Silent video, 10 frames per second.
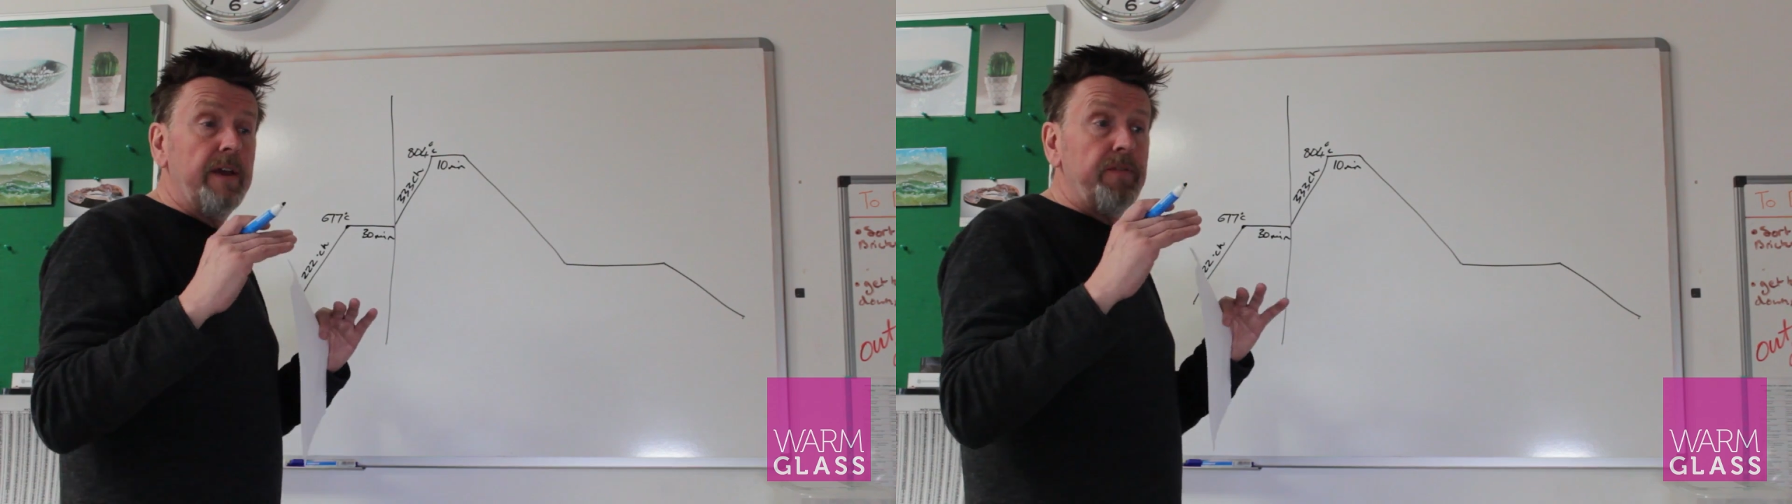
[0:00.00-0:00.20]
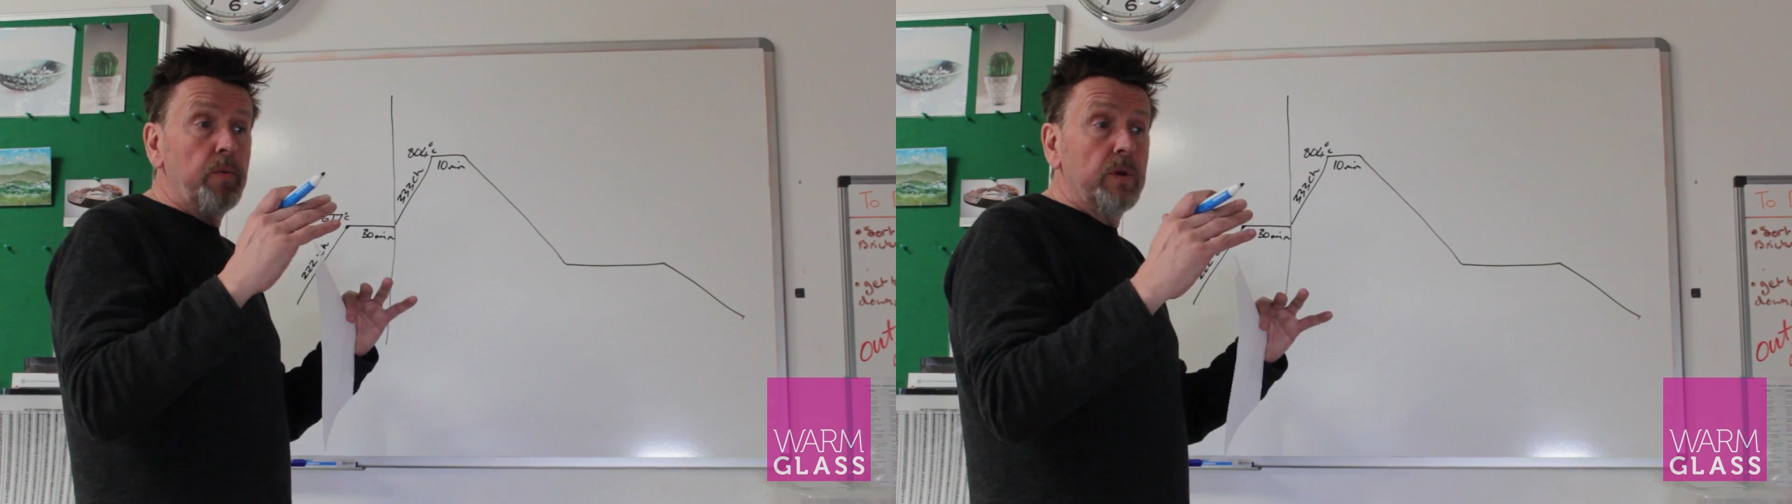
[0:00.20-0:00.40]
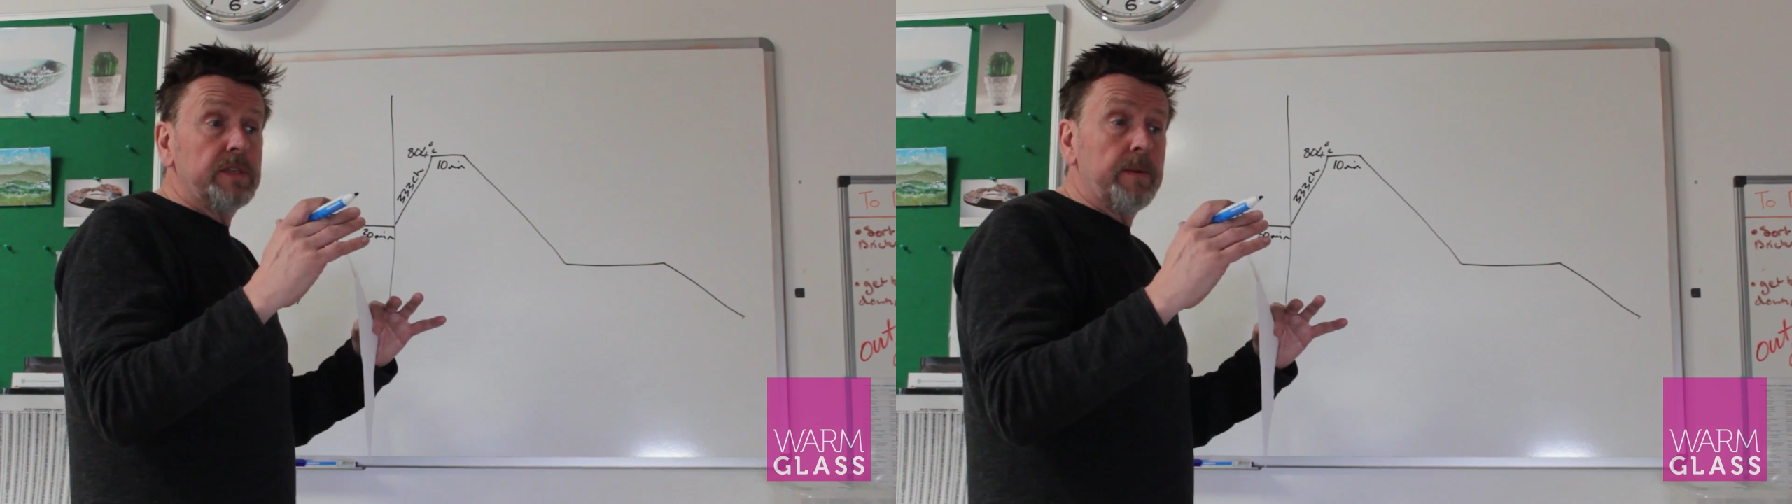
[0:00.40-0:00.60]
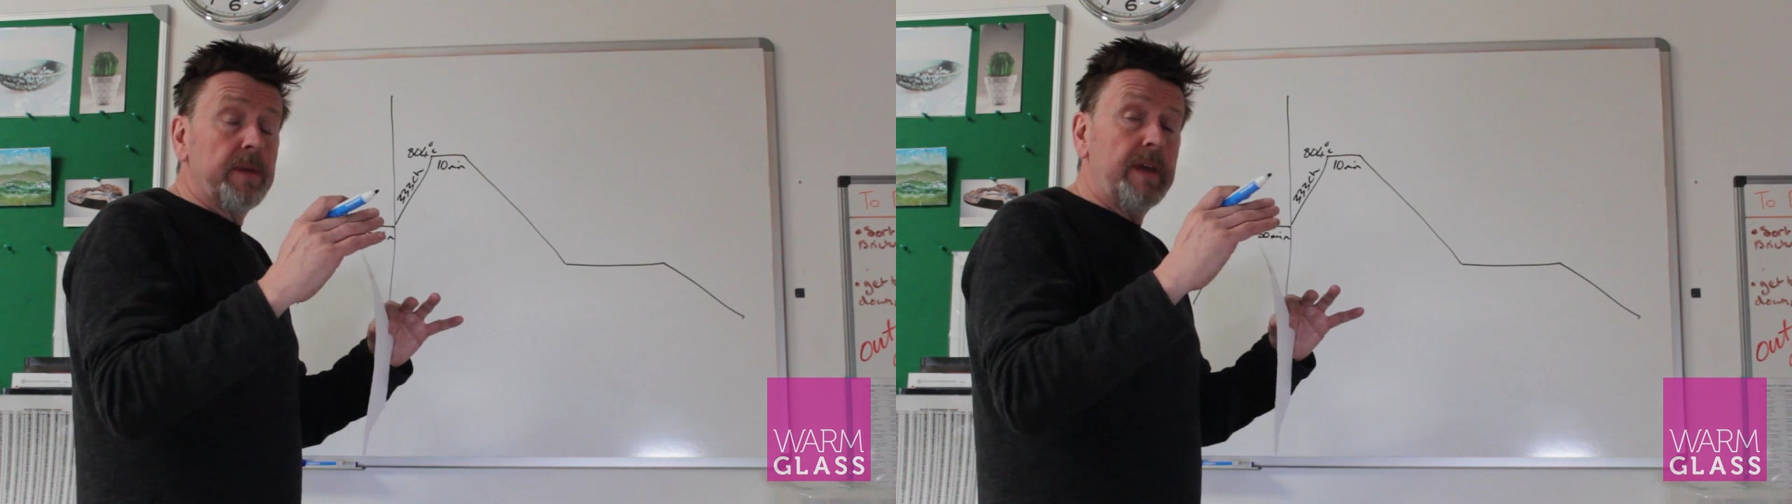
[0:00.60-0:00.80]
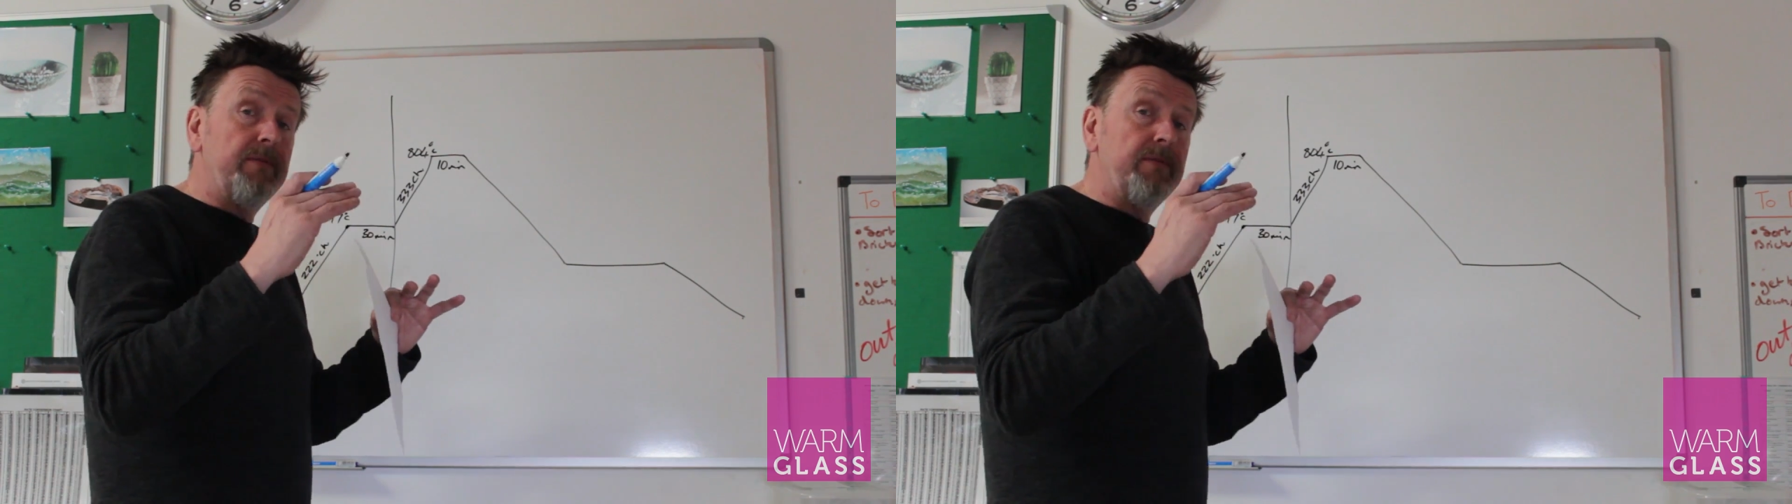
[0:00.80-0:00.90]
If you want something